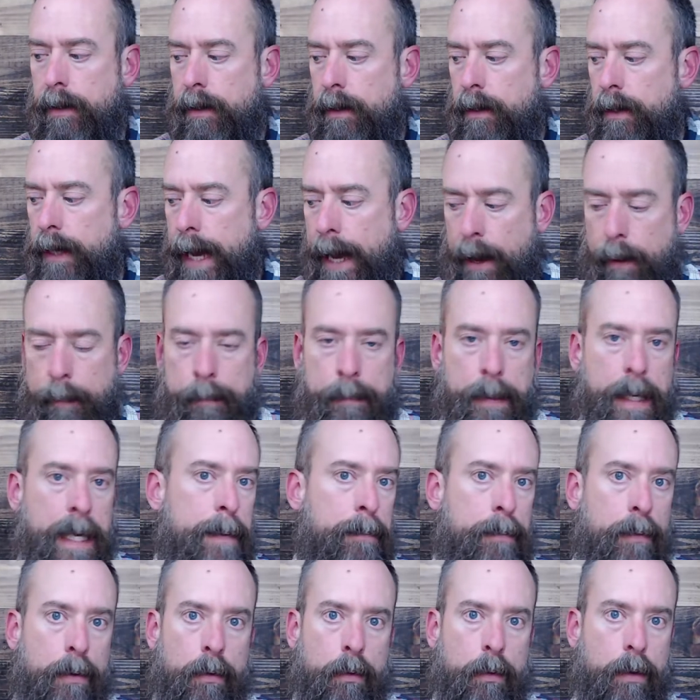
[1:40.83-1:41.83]
how
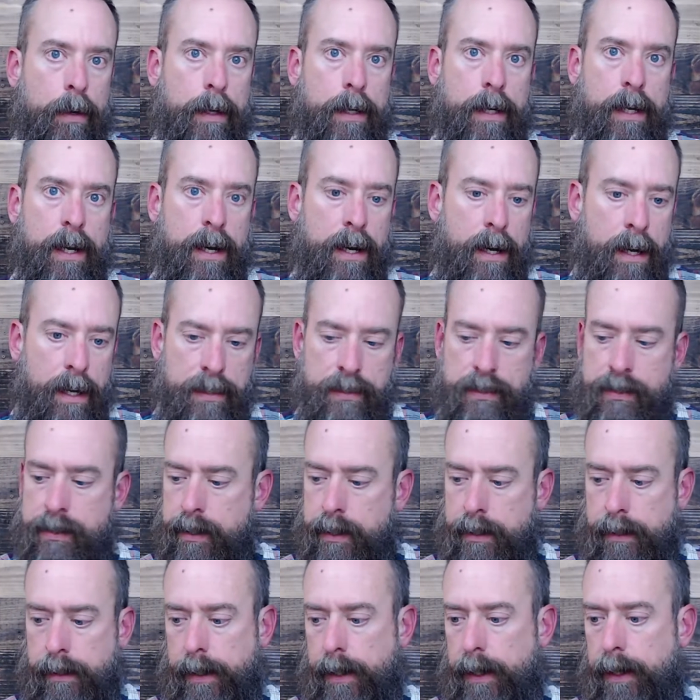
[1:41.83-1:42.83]
people were
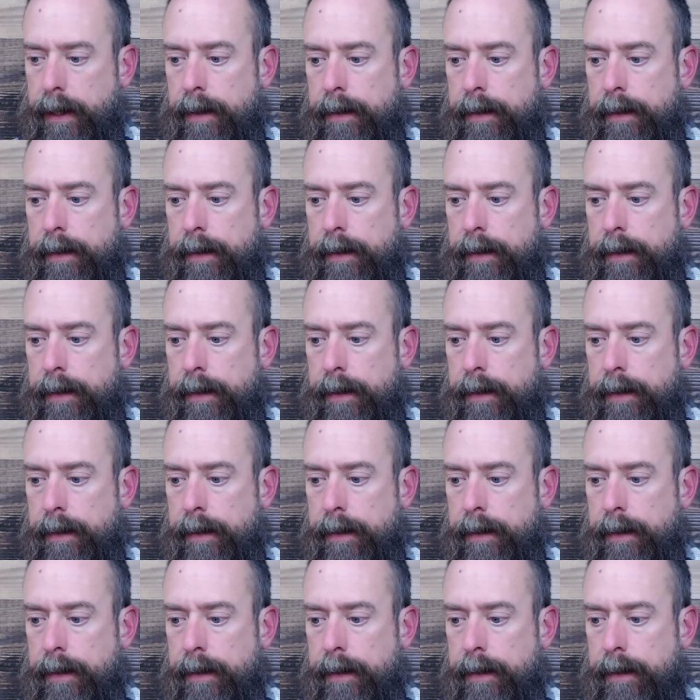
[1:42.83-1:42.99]
constantly